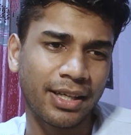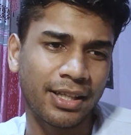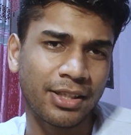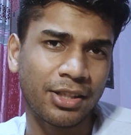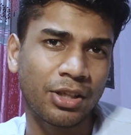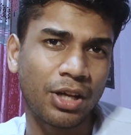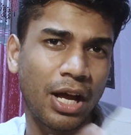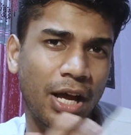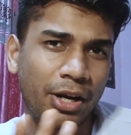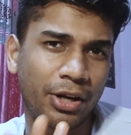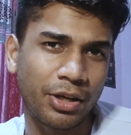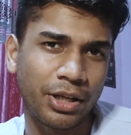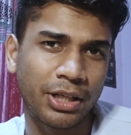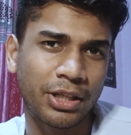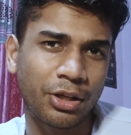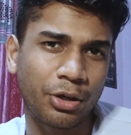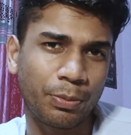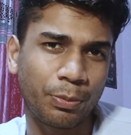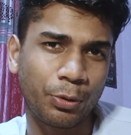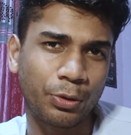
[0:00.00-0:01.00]
In
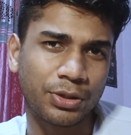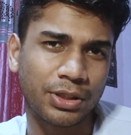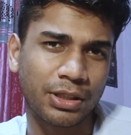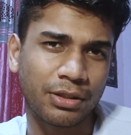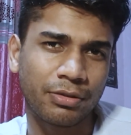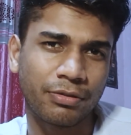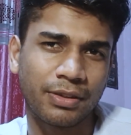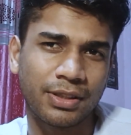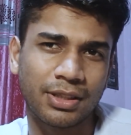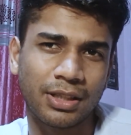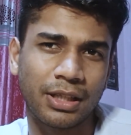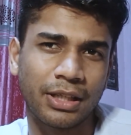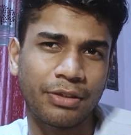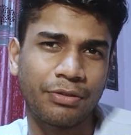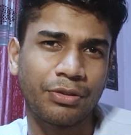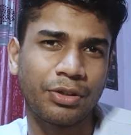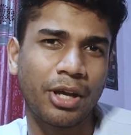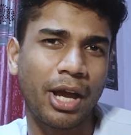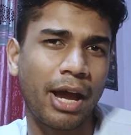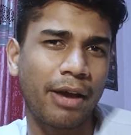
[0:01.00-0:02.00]
our project, firstly
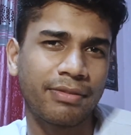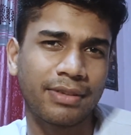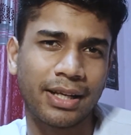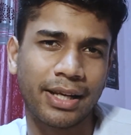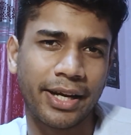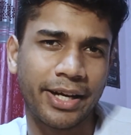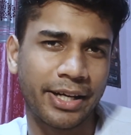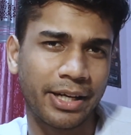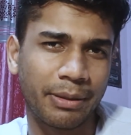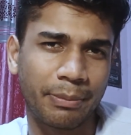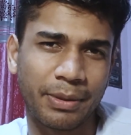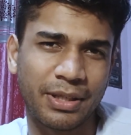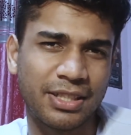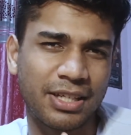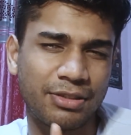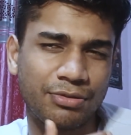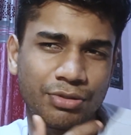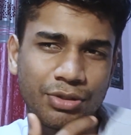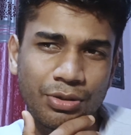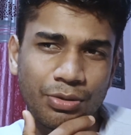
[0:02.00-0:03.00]
we have the landing page,
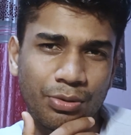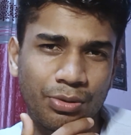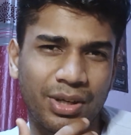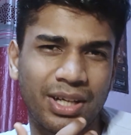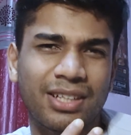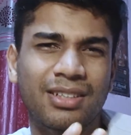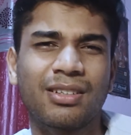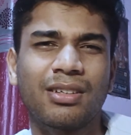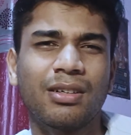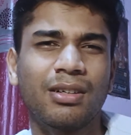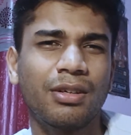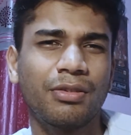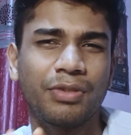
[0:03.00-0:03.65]
as we know, right?